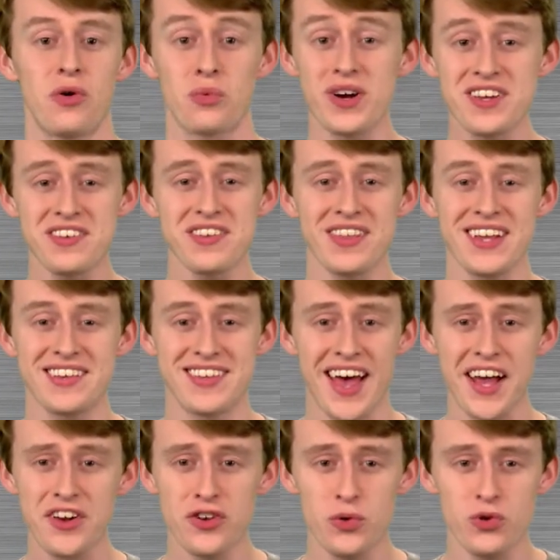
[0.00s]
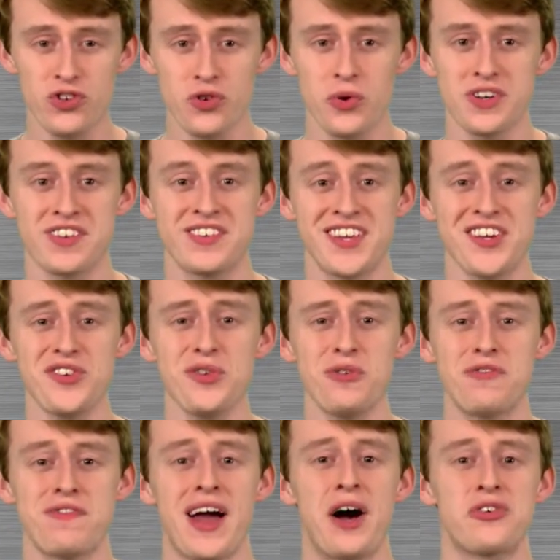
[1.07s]
Recently, tech news source
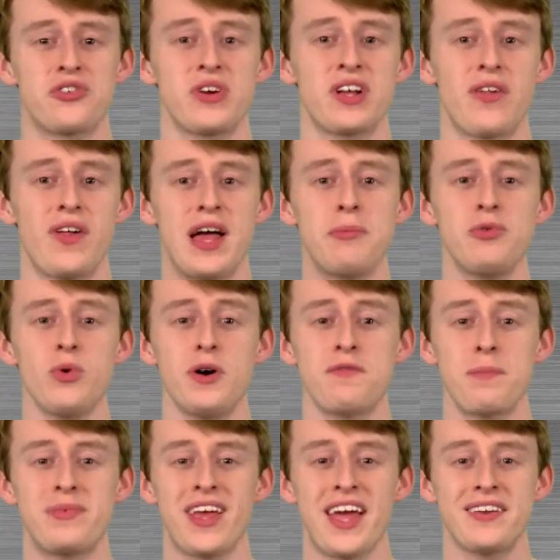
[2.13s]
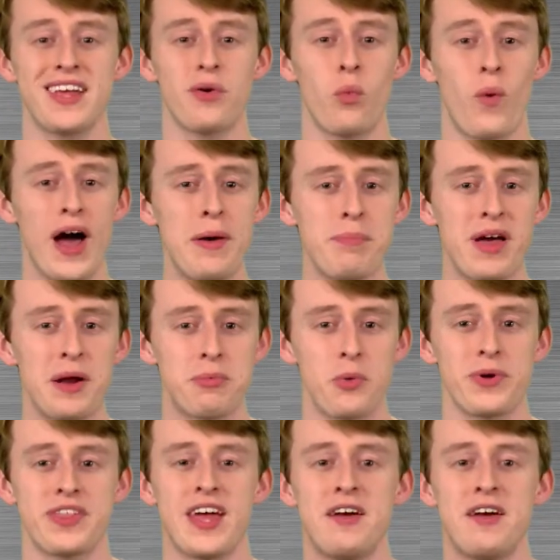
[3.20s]
Digital Foundry claimed to have obtained a white paper with